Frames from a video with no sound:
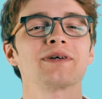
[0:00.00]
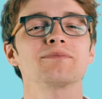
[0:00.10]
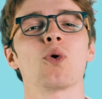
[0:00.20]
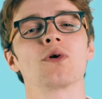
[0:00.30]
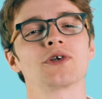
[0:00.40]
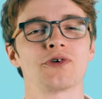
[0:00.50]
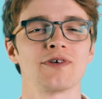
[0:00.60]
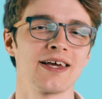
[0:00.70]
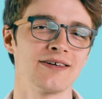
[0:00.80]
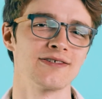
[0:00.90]
board to
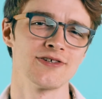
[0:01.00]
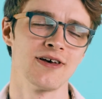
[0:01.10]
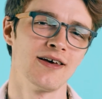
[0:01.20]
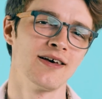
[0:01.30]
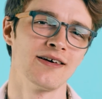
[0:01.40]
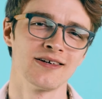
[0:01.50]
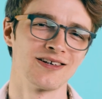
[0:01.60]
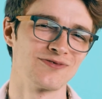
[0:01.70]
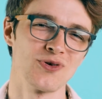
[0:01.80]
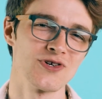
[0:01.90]
creators,
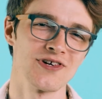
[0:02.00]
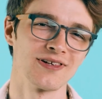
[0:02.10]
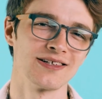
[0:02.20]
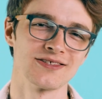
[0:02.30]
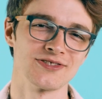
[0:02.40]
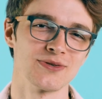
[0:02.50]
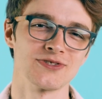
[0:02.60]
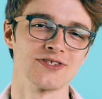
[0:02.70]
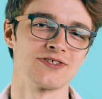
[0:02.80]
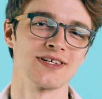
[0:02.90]
unfortunately there's no
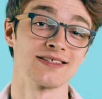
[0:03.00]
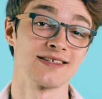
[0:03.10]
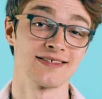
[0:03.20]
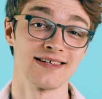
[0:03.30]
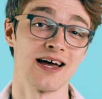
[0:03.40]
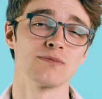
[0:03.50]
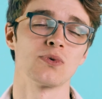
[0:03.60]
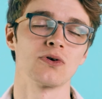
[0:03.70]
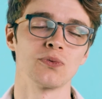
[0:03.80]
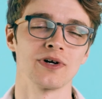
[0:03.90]
such thing as a
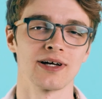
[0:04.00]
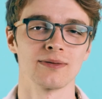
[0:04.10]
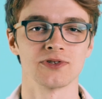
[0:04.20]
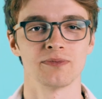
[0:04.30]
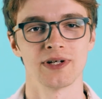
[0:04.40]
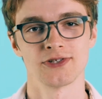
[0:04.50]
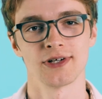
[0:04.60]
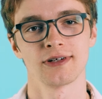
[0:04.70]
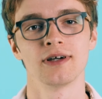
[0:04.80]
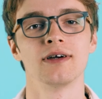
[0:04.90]
soundboard when it comes to
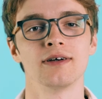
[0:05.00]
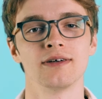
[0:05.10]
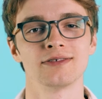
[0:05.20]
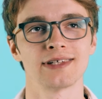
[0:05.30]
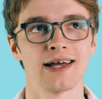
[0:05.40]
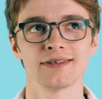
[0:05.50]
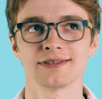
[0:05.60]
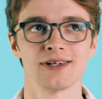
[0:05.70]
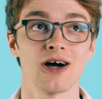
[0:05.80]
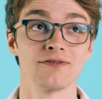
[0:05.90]
pitching. Sound
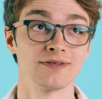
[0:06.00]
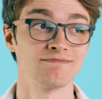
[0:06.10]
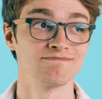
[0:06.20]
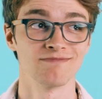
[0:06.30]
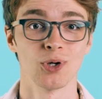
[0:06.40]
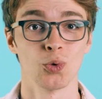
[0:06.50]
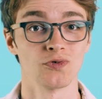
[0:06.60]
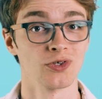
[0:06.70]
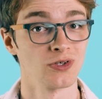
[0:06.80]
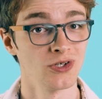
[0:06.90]
is an often
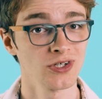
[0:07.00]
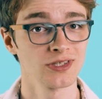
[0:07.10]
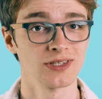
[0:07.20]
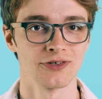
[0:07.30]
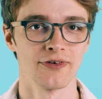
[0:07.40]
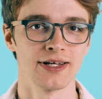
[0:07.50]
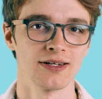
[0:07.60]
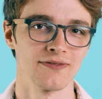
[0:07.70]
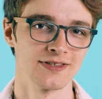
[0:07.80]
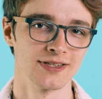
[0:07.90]
overlooked ingredient
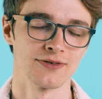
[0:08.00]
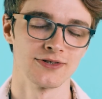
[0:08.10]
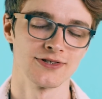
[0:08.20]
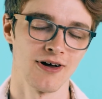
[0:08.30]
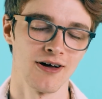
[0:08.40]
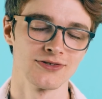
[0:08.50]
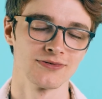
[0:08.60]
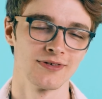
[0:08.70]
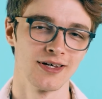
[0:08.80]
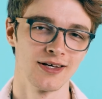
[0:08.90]
of the secret sauce.
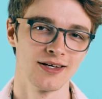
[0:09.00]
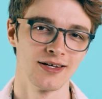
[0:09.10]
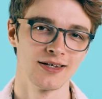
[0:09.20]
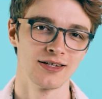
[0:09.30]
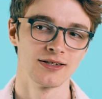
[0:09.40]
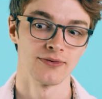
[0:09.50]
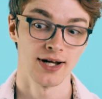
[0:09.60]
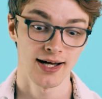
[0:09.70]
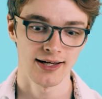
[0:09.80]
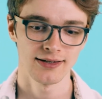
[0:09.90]
When I